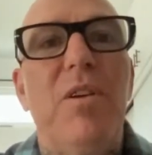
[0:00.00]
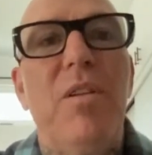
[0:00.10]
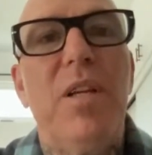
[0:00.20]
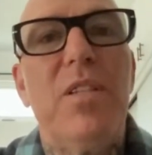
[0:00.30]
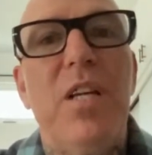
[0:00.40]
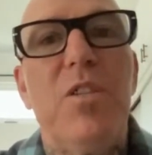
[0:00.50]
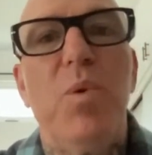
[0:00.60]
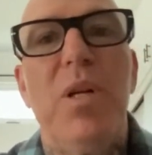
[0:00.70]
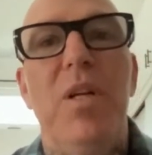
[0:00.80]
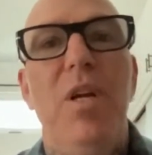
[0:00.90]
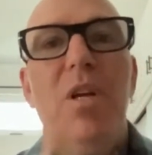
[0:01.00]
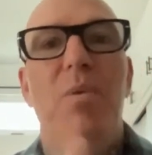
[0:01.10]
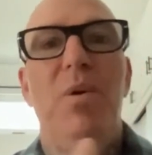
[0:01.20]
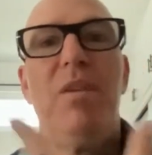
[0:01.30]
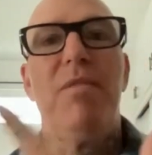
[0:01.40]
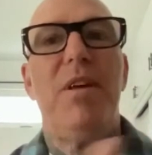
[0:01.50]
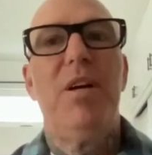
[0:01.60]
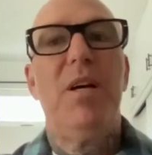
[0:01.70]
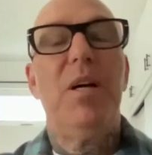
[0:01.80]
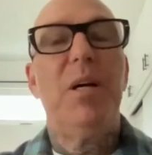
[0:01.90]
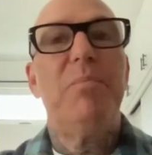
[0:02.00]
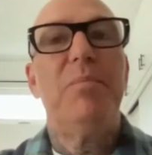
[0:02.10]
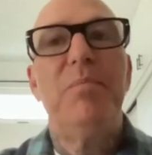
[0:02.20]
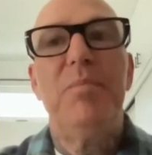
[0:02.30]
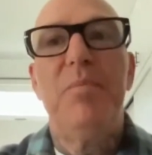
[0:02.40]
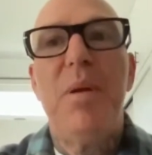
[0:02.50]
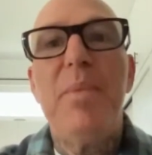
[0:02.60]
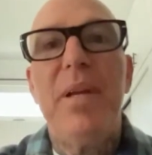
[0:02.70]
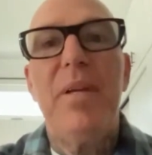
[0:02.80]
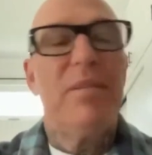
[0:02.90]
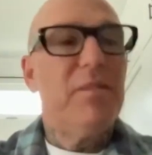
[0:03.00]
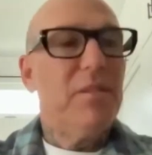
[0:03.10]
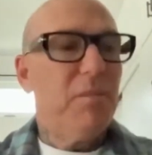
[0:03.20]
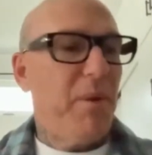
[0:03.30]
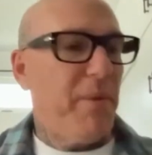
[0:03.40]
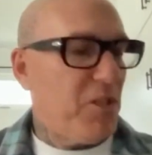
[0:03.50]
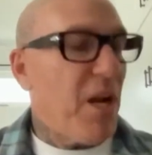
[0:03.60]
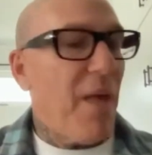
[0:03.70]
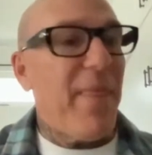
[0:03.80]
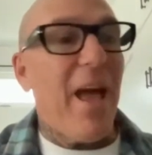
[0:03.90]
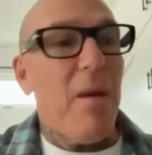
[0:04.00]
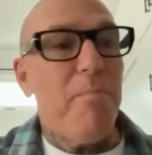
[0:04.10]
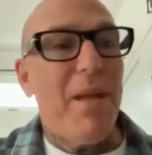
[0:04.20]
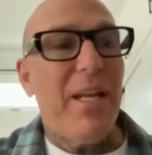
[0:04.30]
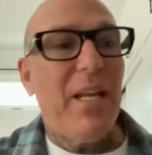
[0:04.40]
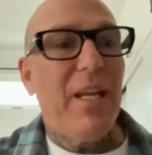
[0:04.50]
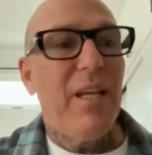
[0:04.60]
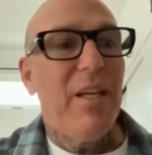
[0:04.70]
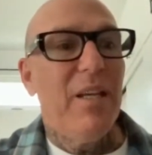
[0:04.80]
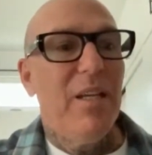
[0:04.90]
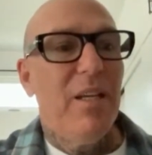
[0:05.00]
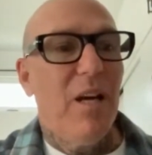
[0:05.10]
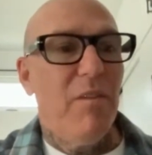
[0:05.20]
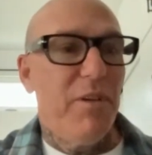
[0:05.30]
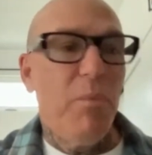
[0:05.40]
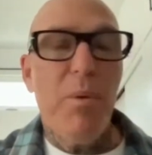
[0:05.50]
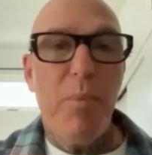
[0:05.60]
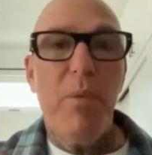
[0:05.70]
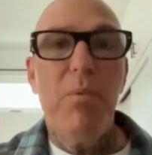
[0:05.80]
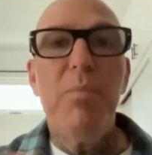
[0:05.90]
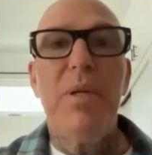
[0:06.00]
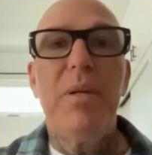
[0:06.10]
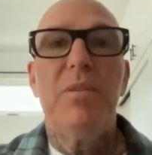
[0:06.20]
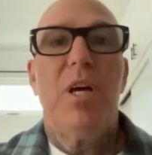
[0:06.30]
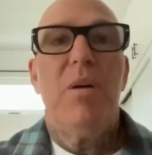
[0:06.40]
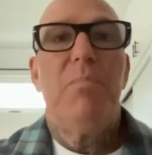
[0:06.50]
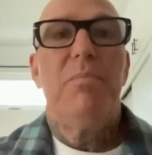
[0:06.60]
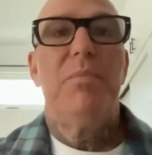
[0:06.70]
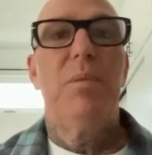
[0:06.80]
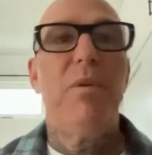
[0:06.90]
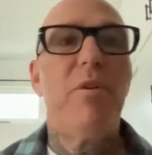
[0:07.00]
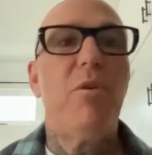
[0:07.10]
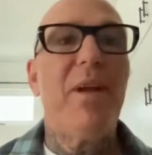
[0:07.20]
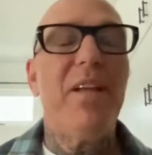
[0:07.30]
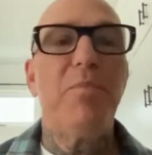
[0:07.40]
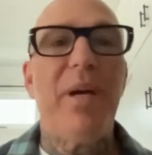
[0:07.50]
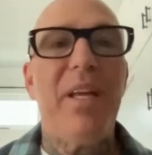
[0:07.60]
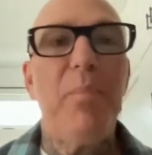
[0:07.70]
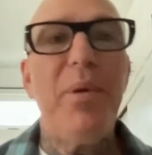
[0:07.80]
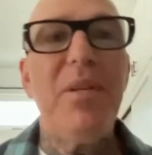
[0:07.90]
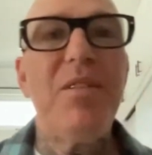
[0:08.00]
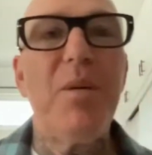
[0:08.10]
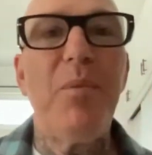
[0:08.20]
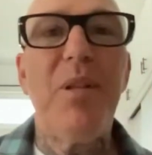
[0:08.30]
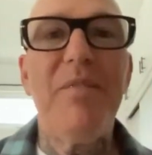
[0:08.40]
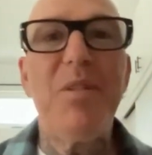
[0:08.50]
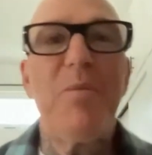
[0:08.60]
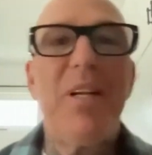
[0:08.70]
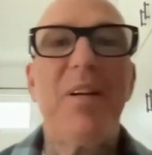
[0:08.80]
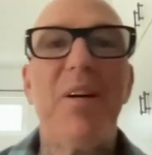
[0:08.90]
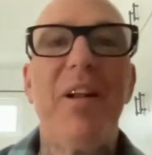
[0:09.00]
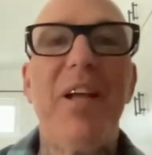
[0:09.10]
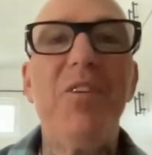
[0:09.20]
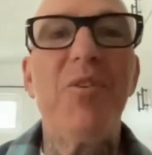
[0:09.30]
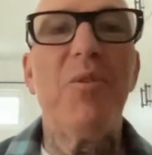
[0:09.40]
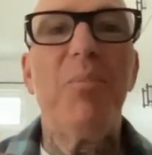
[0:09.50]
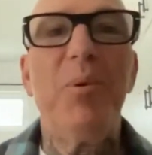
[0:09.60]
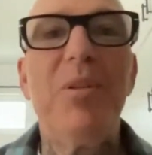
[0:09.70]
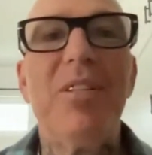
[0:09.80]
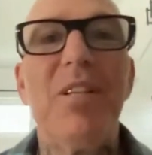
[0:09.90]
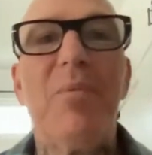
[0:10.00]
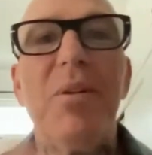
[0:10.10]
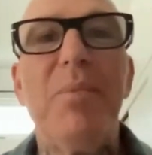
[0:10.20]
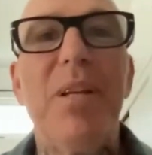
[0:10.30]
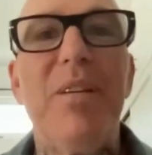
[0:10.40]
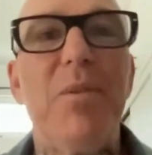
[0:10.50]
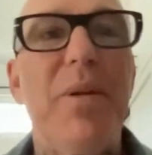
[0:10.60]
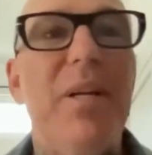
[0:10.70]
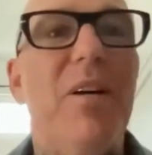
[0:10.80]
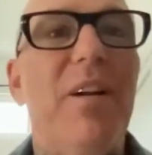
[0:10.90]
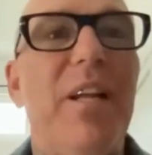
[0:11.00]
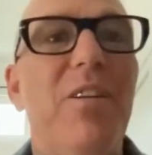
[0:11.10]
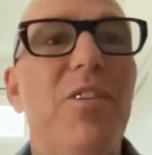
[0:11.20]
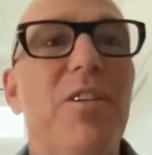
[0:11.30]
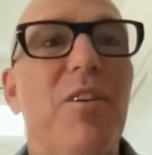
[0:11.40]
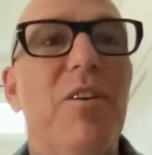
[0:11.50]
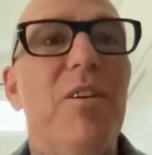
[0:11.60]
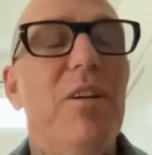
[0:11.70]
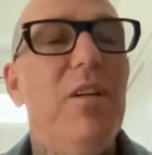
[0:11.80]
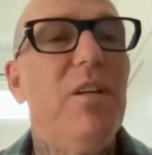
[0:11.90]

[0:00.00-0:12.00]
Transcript: So that's one of the, maybe there's not that many of you, but probably some of you are raised by hippies that believed in reincarnation, or Buddhists that believed in reincarnation, or